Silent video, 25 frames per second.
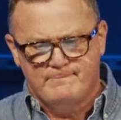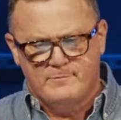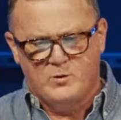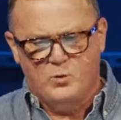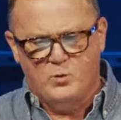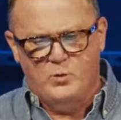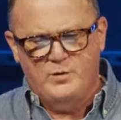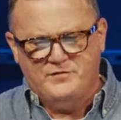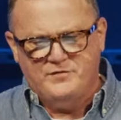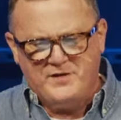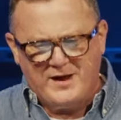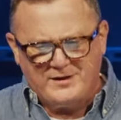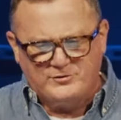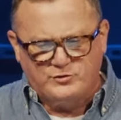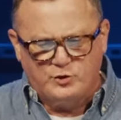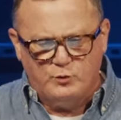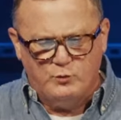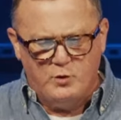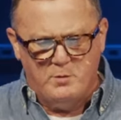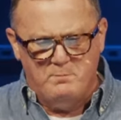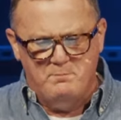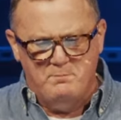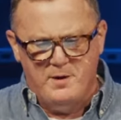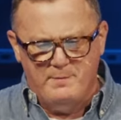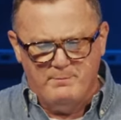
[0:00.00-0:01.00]
We've got to
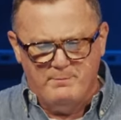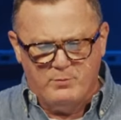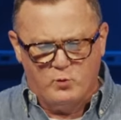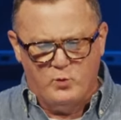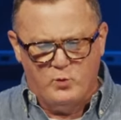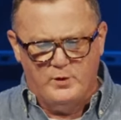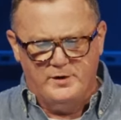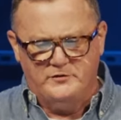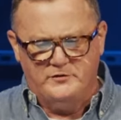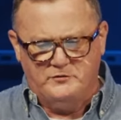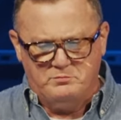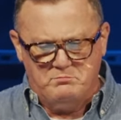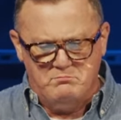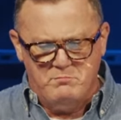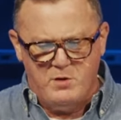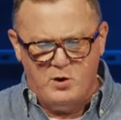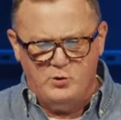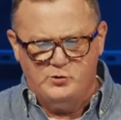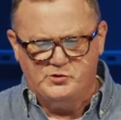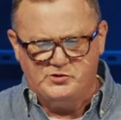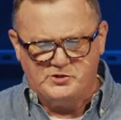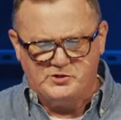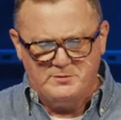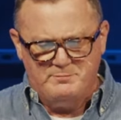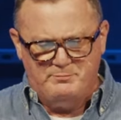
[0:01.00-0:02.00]
remember what is
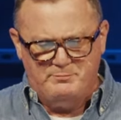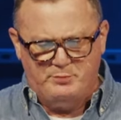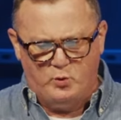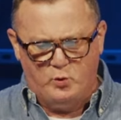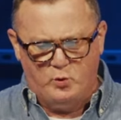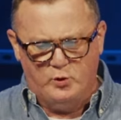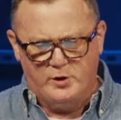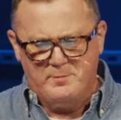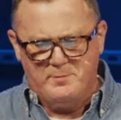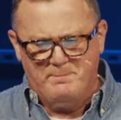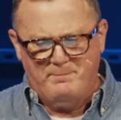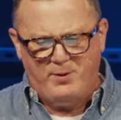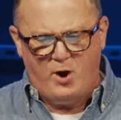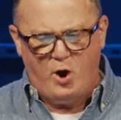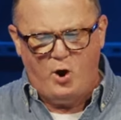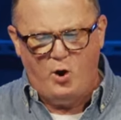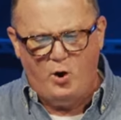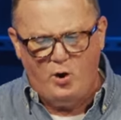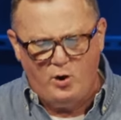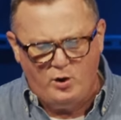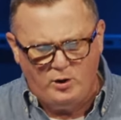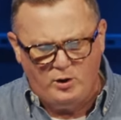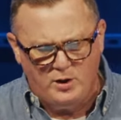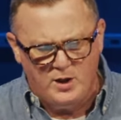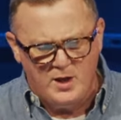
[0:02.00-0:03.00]
most important.
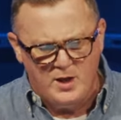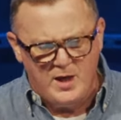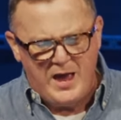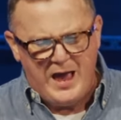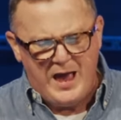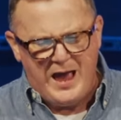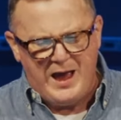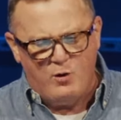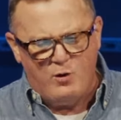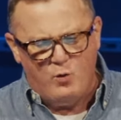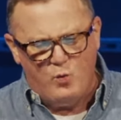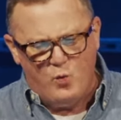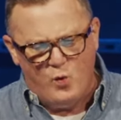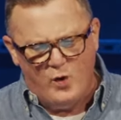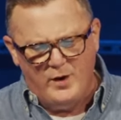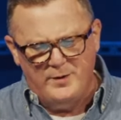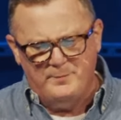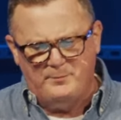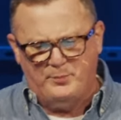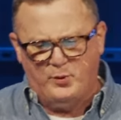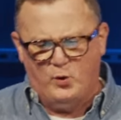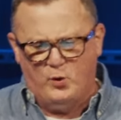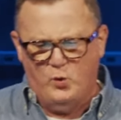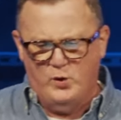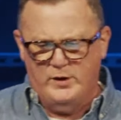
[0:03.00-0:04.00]
Paul, at one
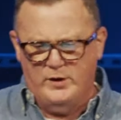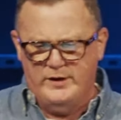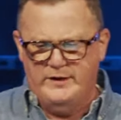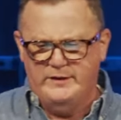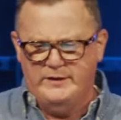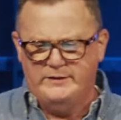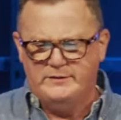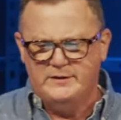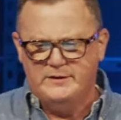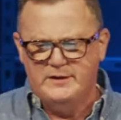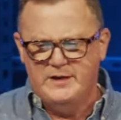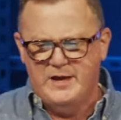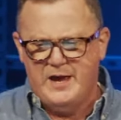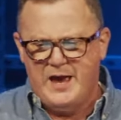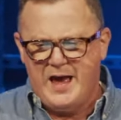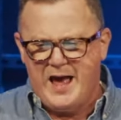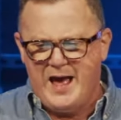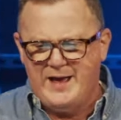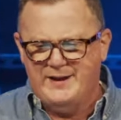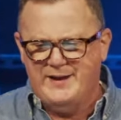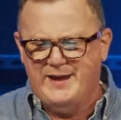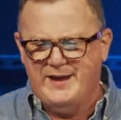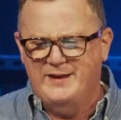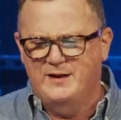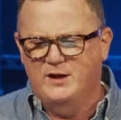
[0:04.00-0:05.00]
point,
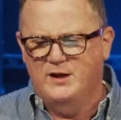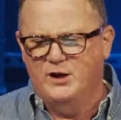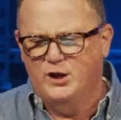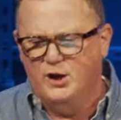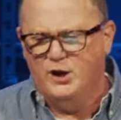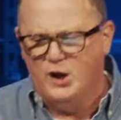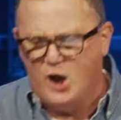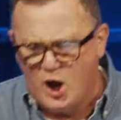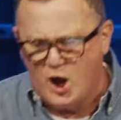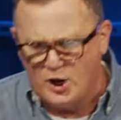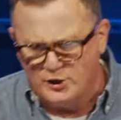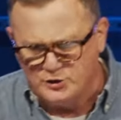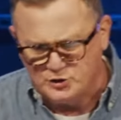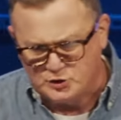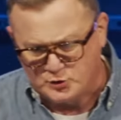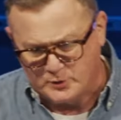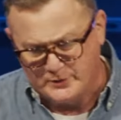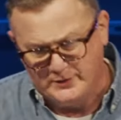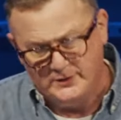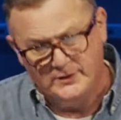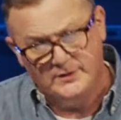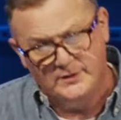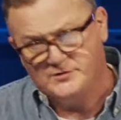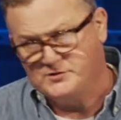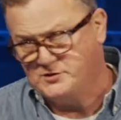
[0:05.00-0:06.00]
had a laundry
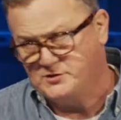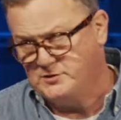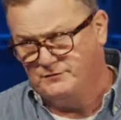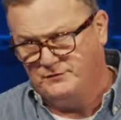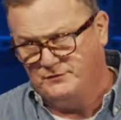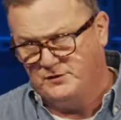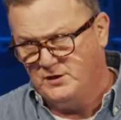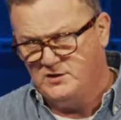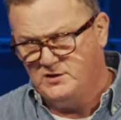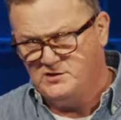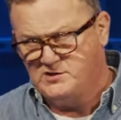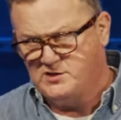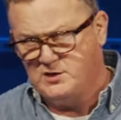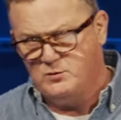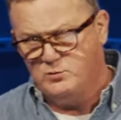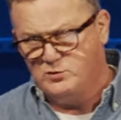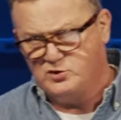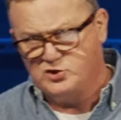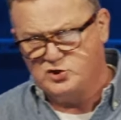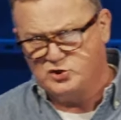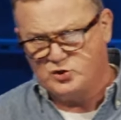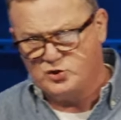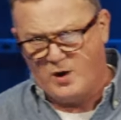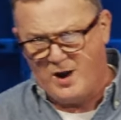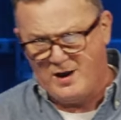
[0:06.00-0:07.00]
list of things he was
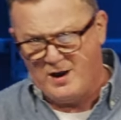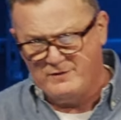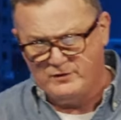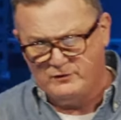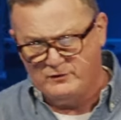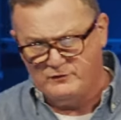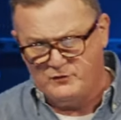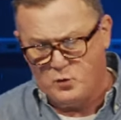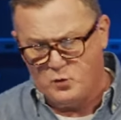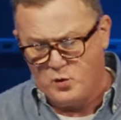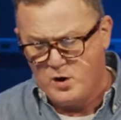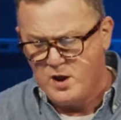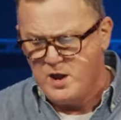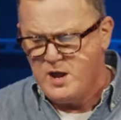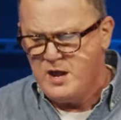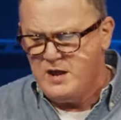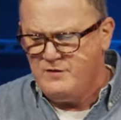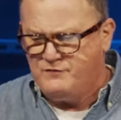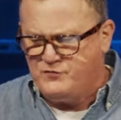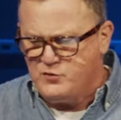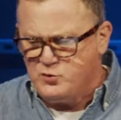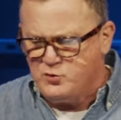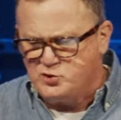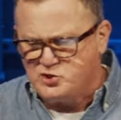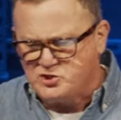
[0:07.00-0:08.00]
striving for.
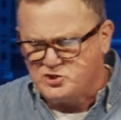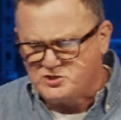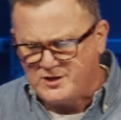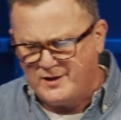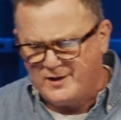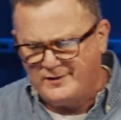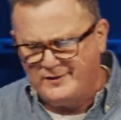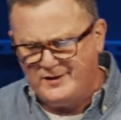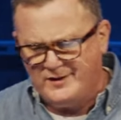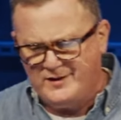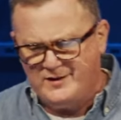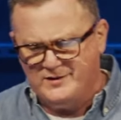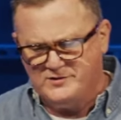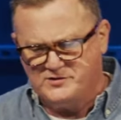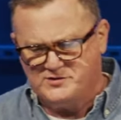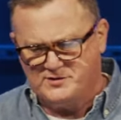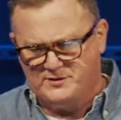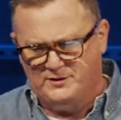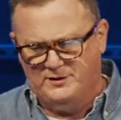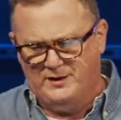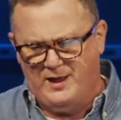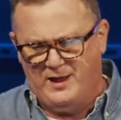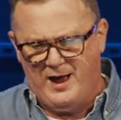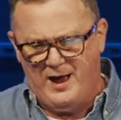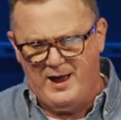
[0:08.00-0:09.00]
If you study his
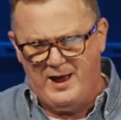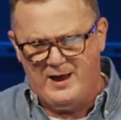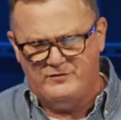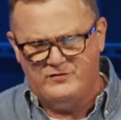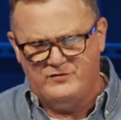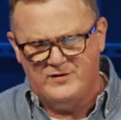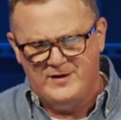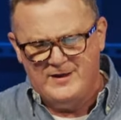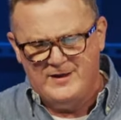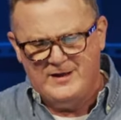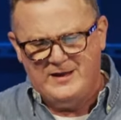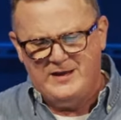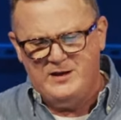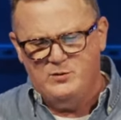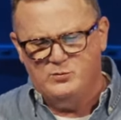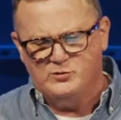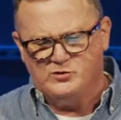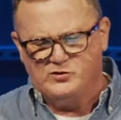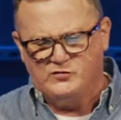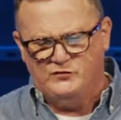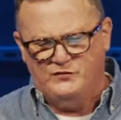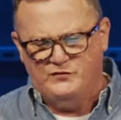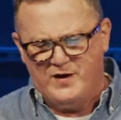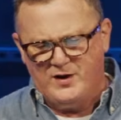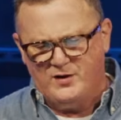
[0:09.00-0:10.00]
life, he was
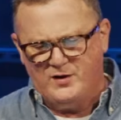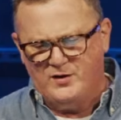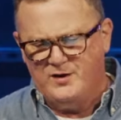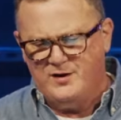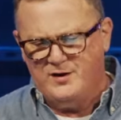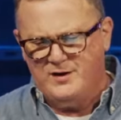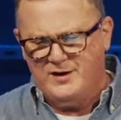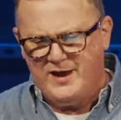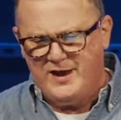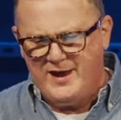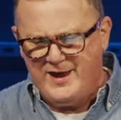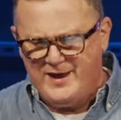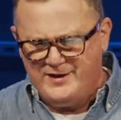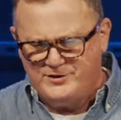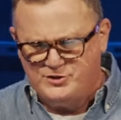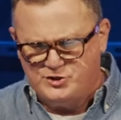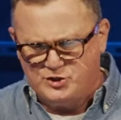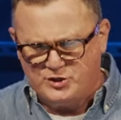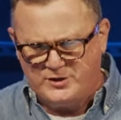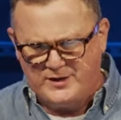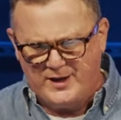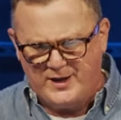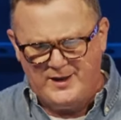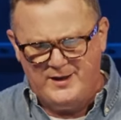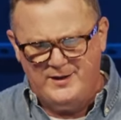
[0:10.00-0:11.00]
very
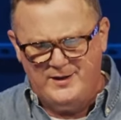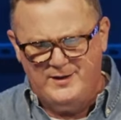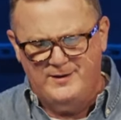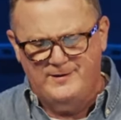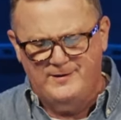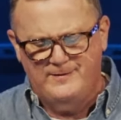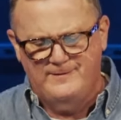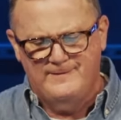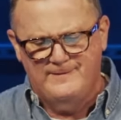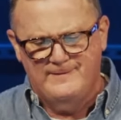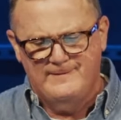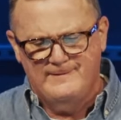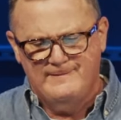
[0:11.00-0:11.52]
educated.